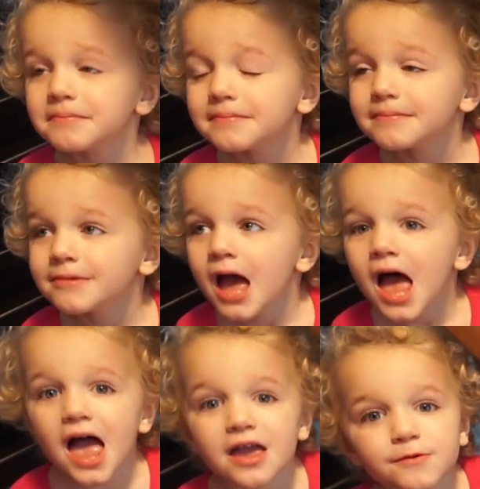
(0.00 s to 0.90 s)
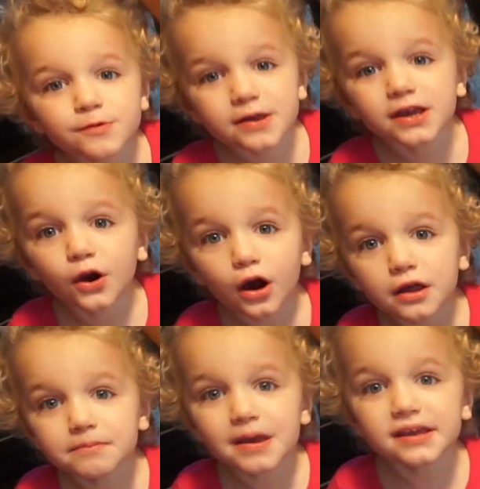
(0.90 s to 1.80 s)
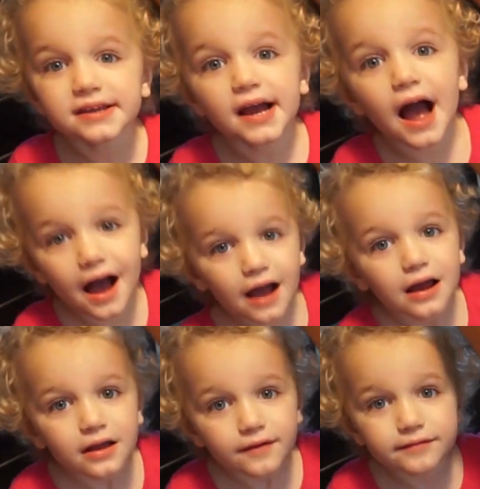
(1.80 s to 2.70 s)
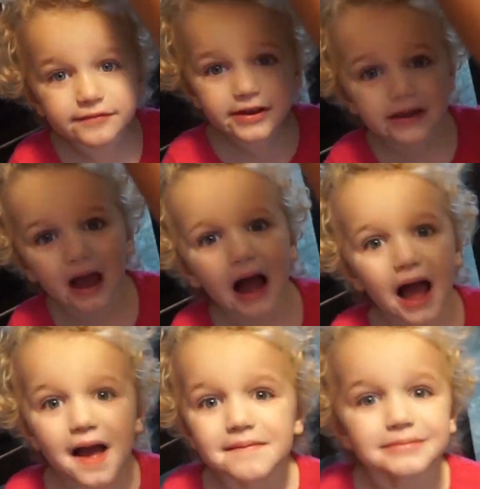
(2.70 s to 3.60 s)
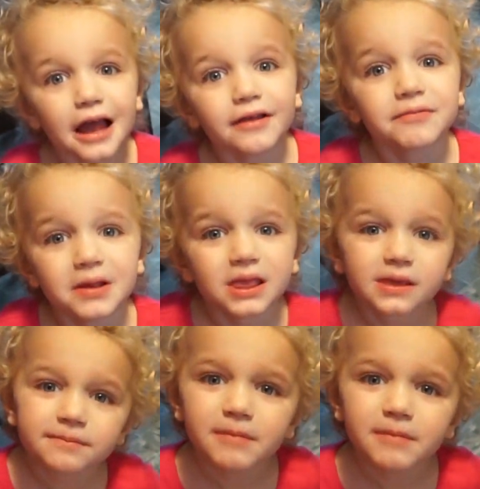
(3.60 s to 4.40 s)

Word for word: Mm-hmm. And we're going to make. Um, I'm going to make